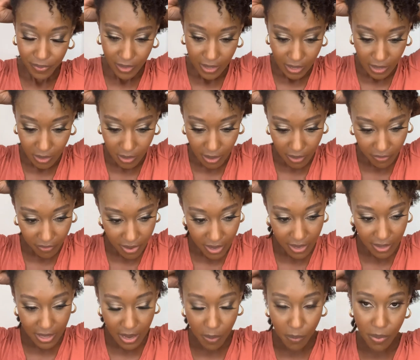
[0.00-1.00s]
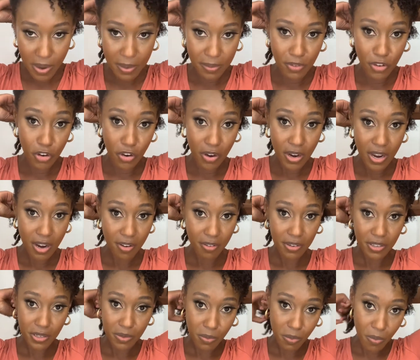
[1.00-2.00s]
So I find that when your hair
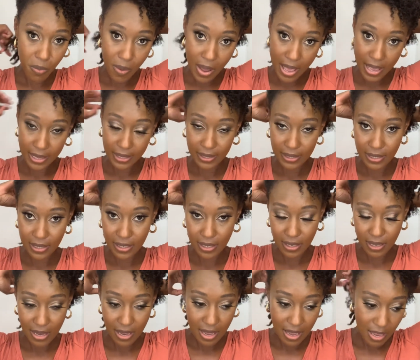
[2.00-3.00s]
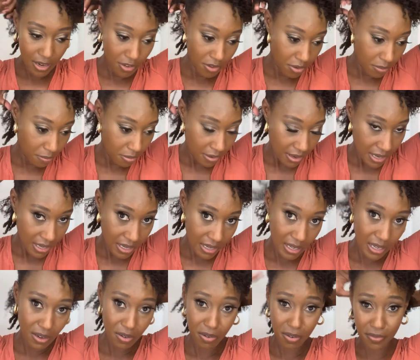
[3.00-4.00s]
is wet and you're braiding
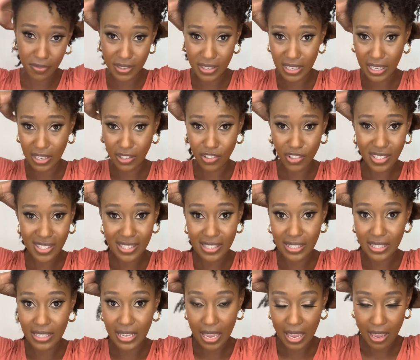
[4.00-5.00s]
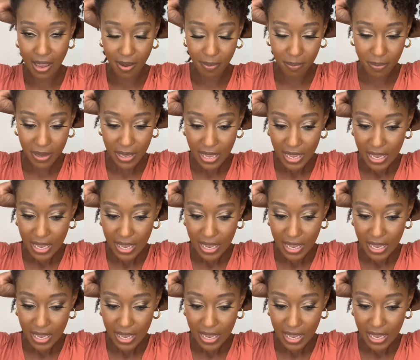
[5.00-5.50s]
it, or if it's like just damp,